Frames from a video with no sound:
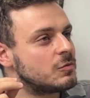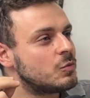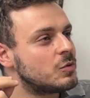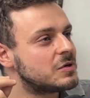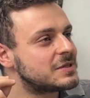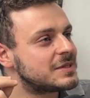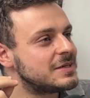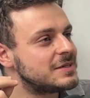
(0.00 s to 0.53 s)

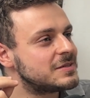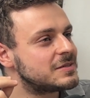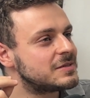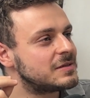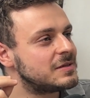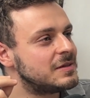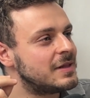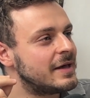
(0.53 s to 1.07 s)
What
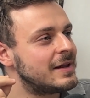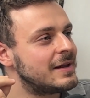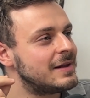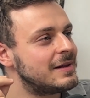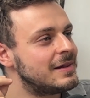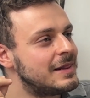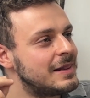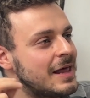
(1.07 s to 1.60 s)
is the
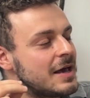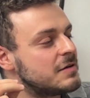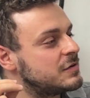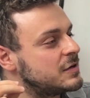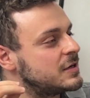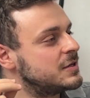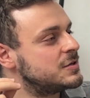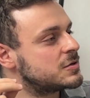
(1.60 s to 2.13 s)

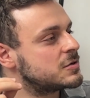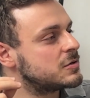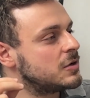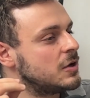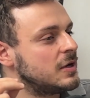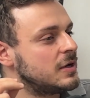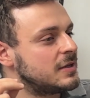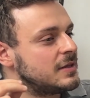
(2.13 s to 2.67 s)
leverage
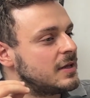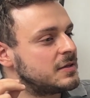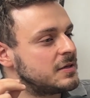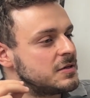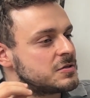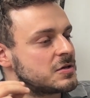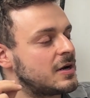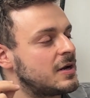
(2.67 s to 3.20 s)
that
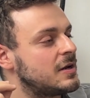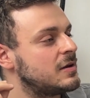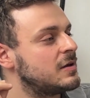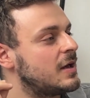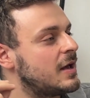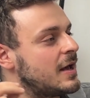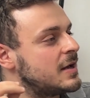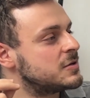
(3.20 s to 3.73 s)

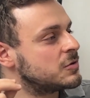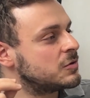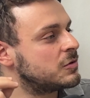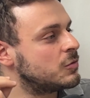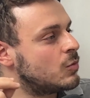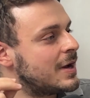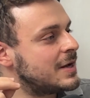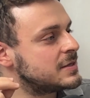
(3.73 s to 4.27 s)
Israel has
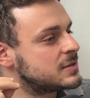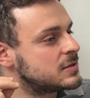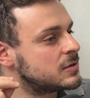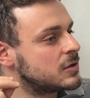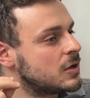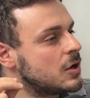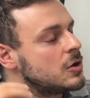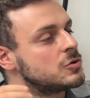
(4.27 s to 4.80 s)
on the
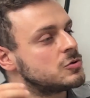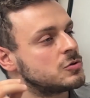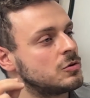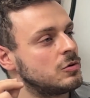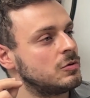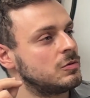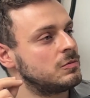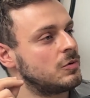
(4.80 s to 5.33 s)
West?
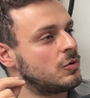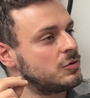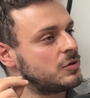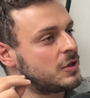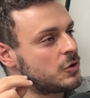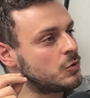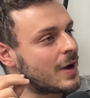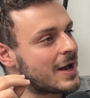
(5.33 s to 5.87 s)
So
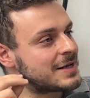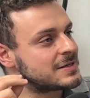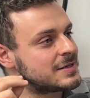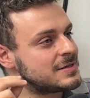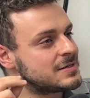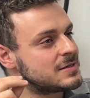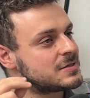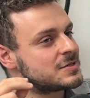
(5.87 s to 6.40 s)
on the US,
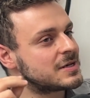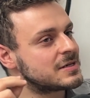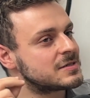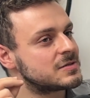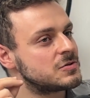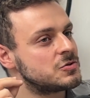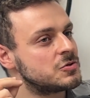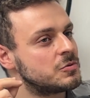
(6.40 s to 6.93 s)
is it
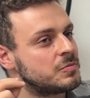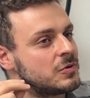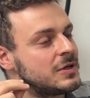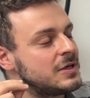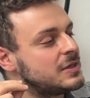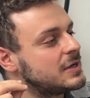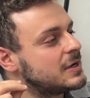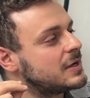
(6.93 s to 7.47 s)
just
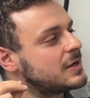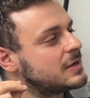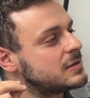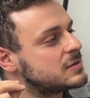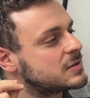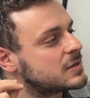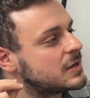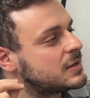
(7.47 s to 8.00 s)

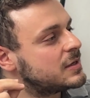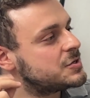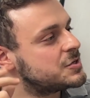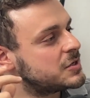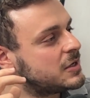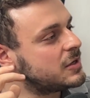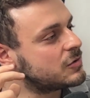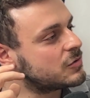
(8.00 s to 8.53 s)
geopolitical,
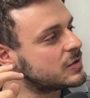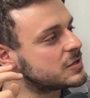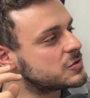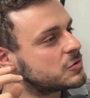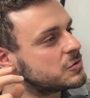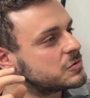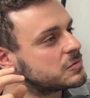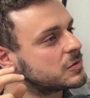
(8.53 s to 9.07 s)
strategic
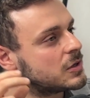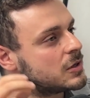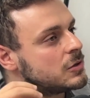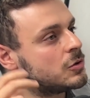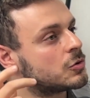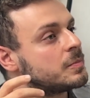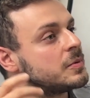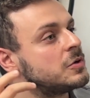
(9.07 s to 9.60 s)
interest, or
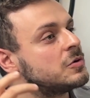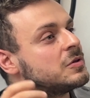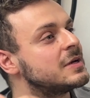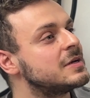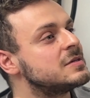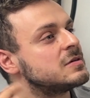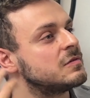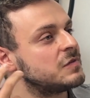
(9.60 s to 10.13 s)
in your opinion,
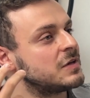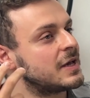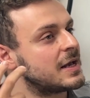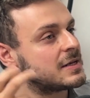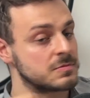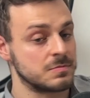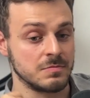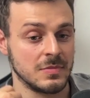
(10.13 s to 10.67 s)
there is something
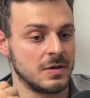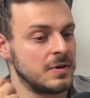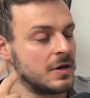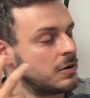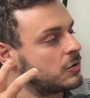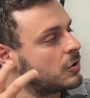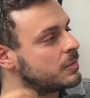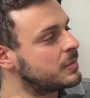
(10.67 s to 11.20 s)
else, maybe
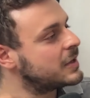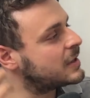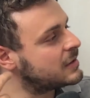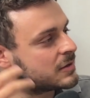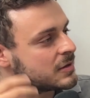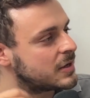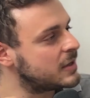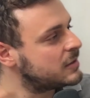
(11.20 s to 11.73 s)

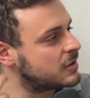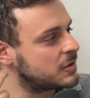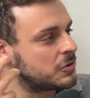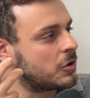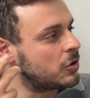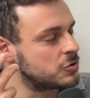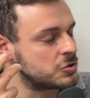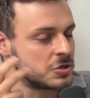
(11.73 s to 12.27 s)
economical, trade,
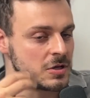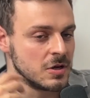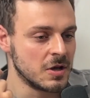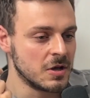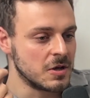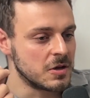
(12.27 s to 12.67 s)
technology?